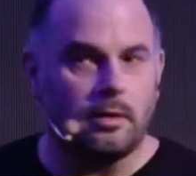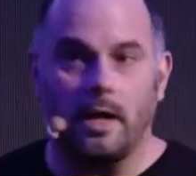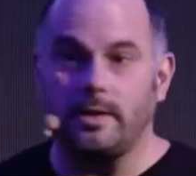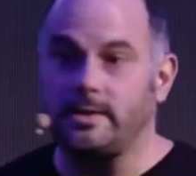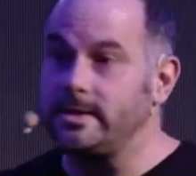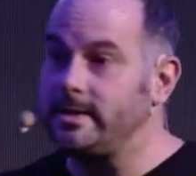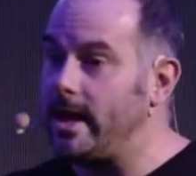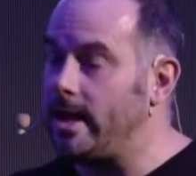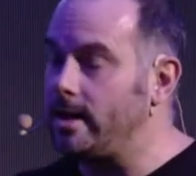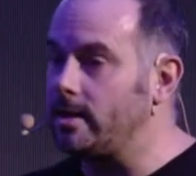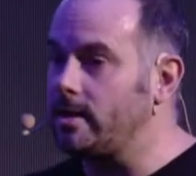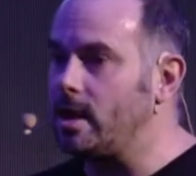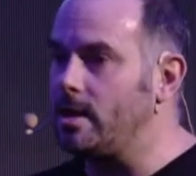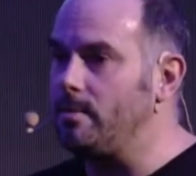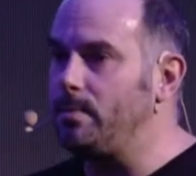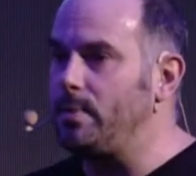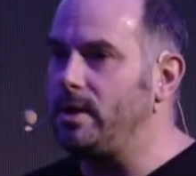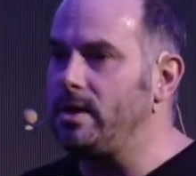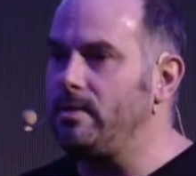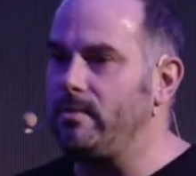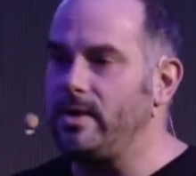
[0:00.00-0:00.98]
I did that at a
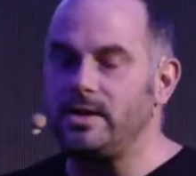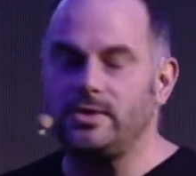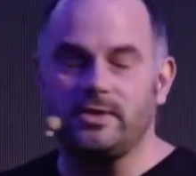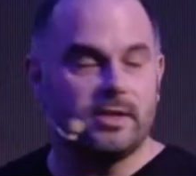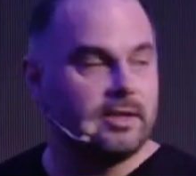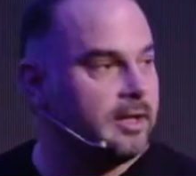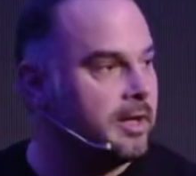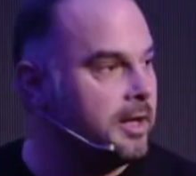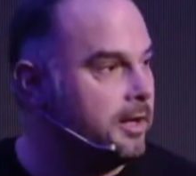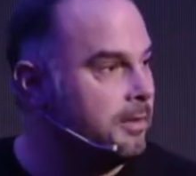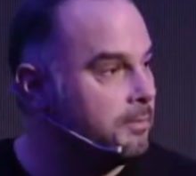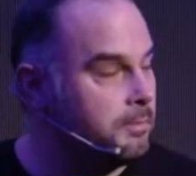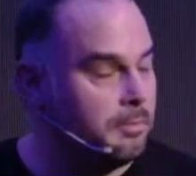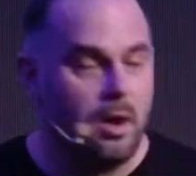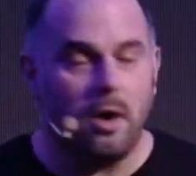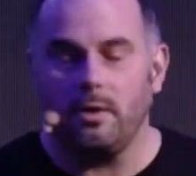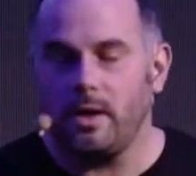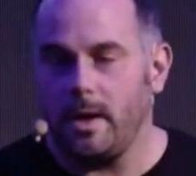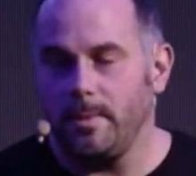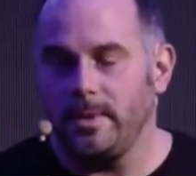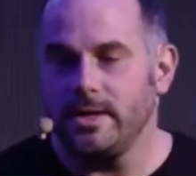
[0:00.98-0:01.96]
company recently,
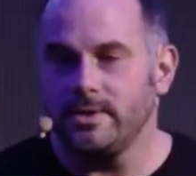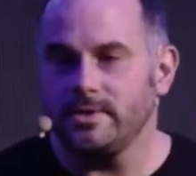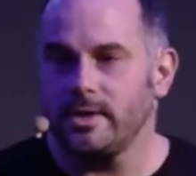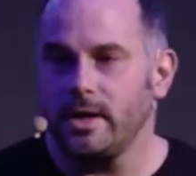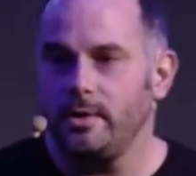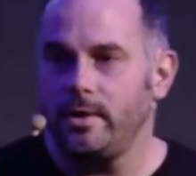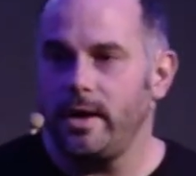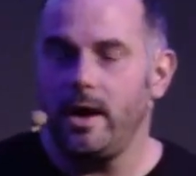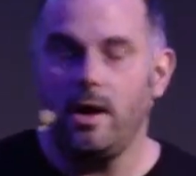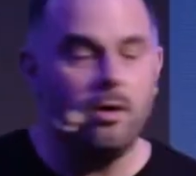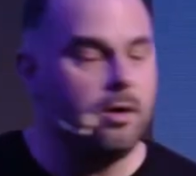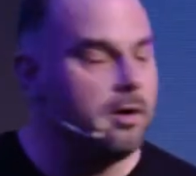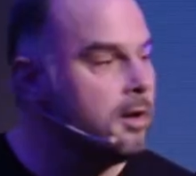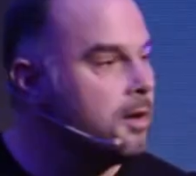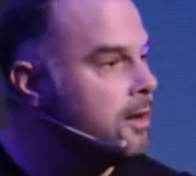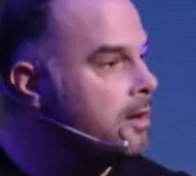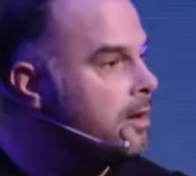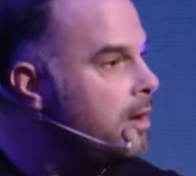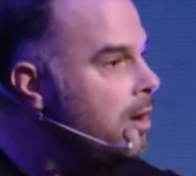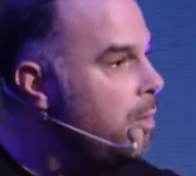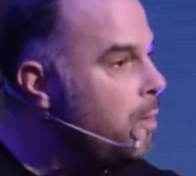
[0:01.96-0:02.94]
well, a couple of years ago now,
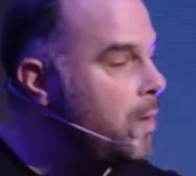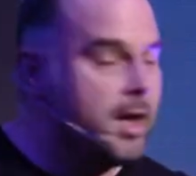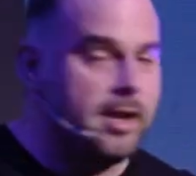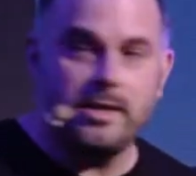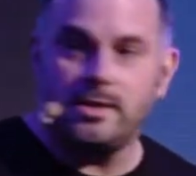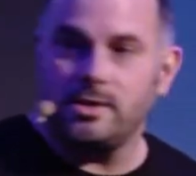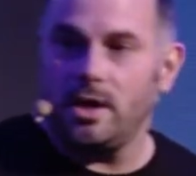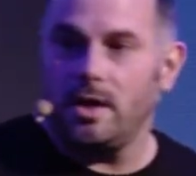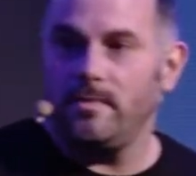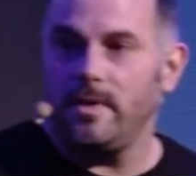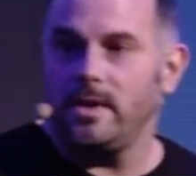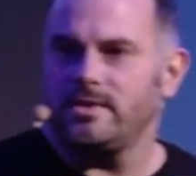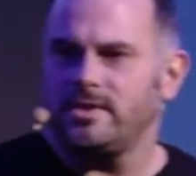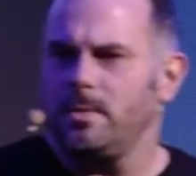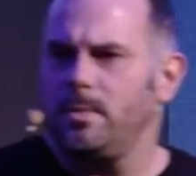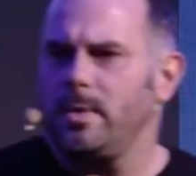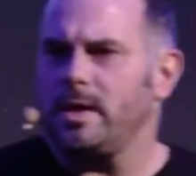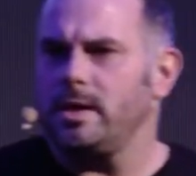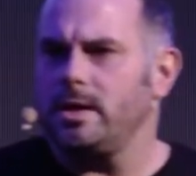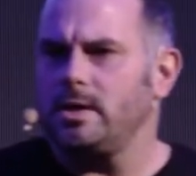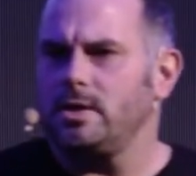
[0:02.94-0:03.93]
where they turned around and
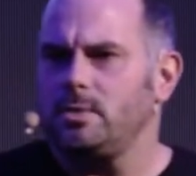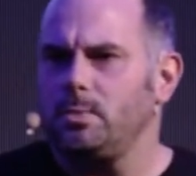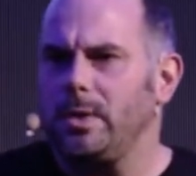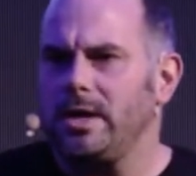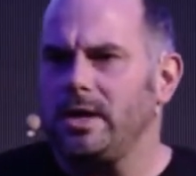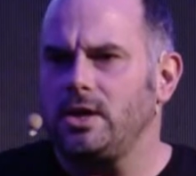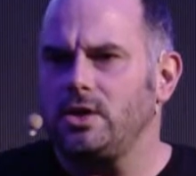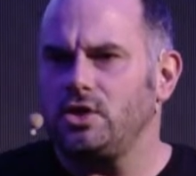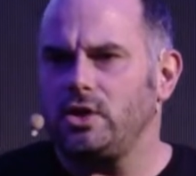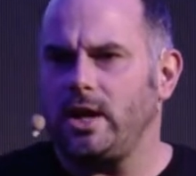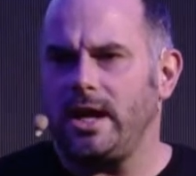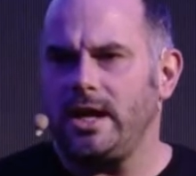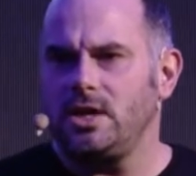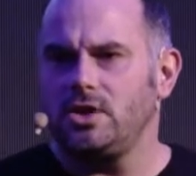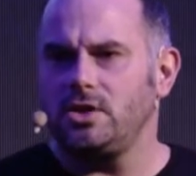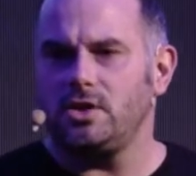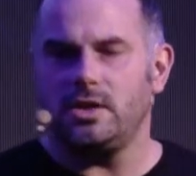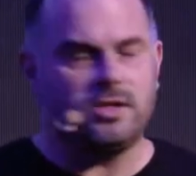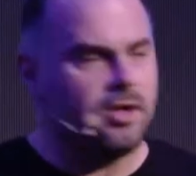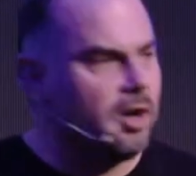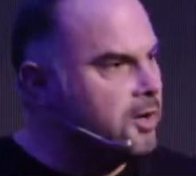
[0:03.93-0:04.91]
said, we're going to
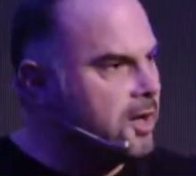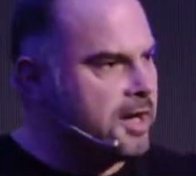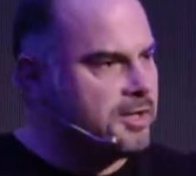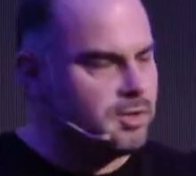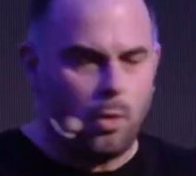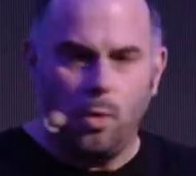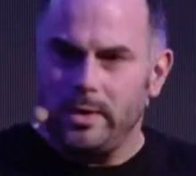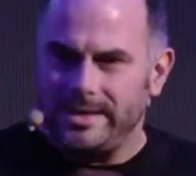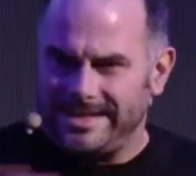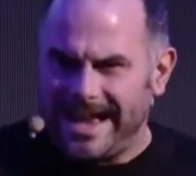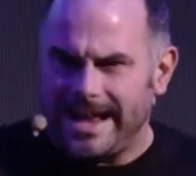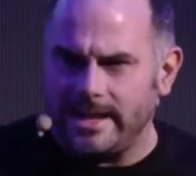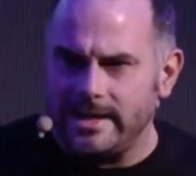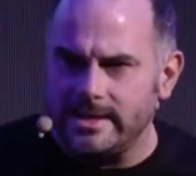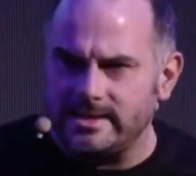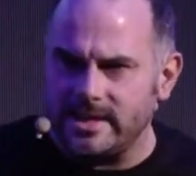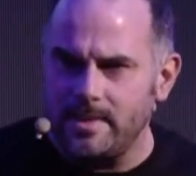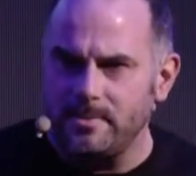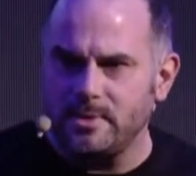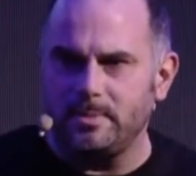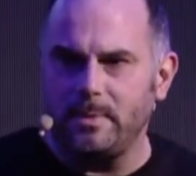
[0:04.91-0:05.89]
change. It's okay, it's all exactly
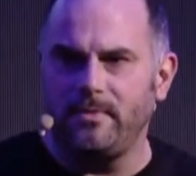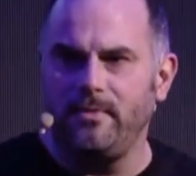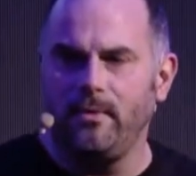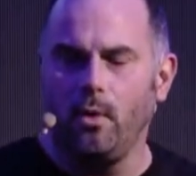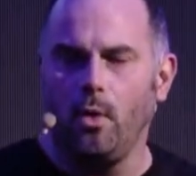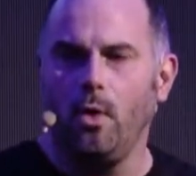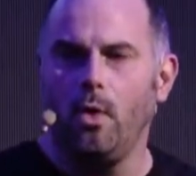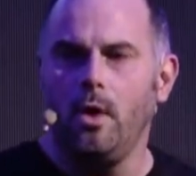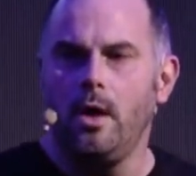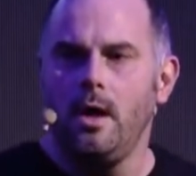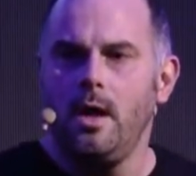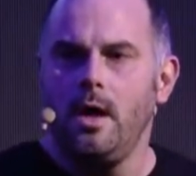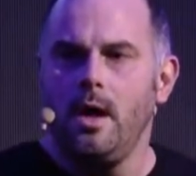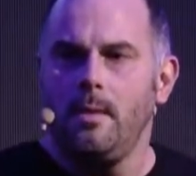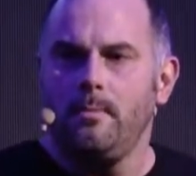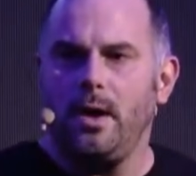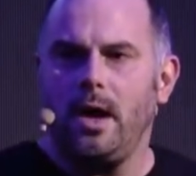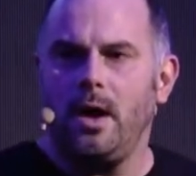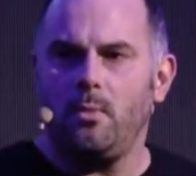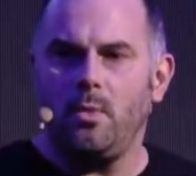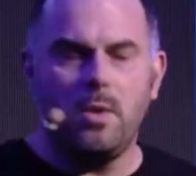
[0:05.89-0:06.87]
the same as before,
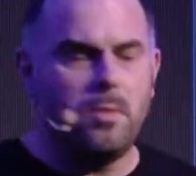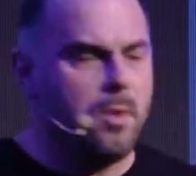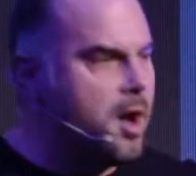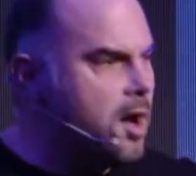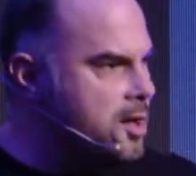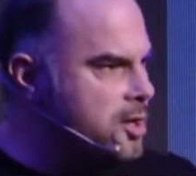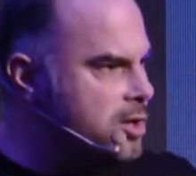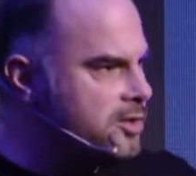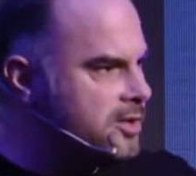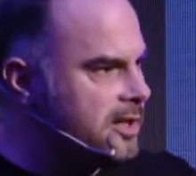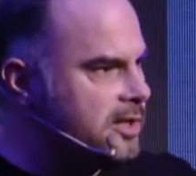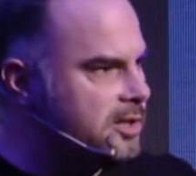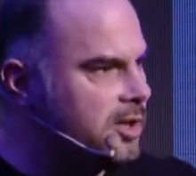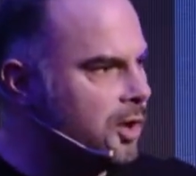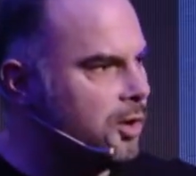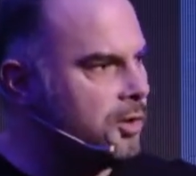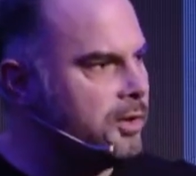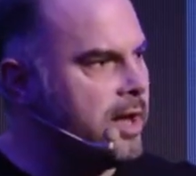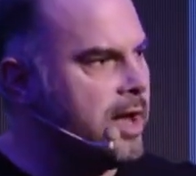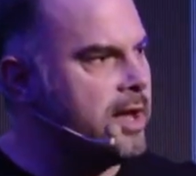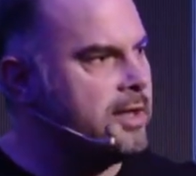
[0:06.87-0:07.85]
but we were using
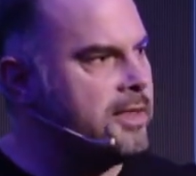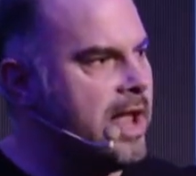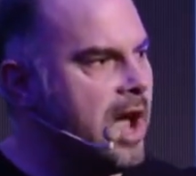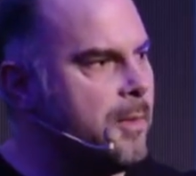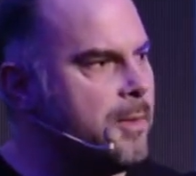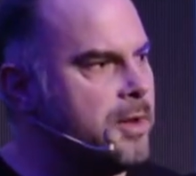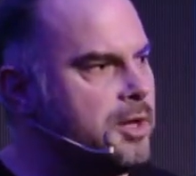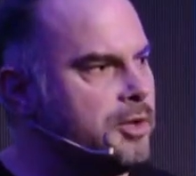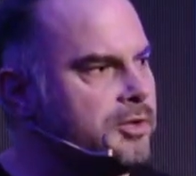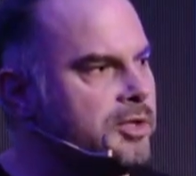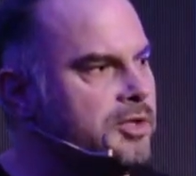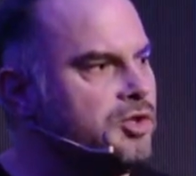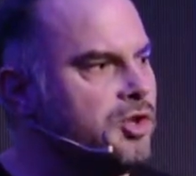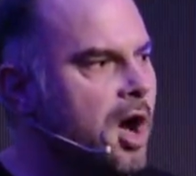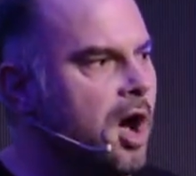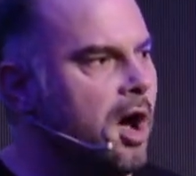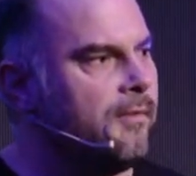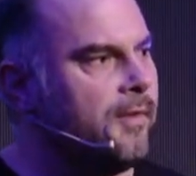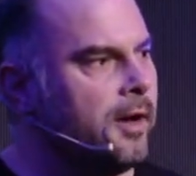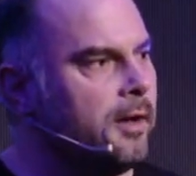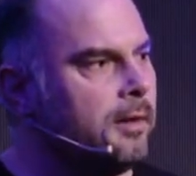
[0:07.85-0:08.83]
.NET, now we're using
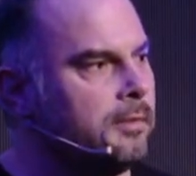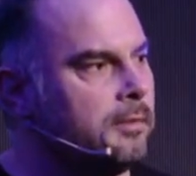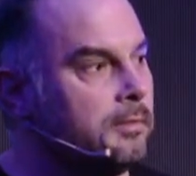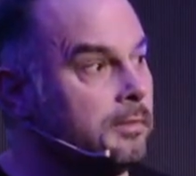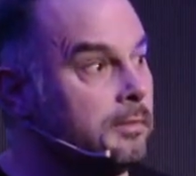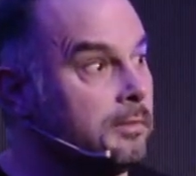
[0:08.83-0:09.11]
Java.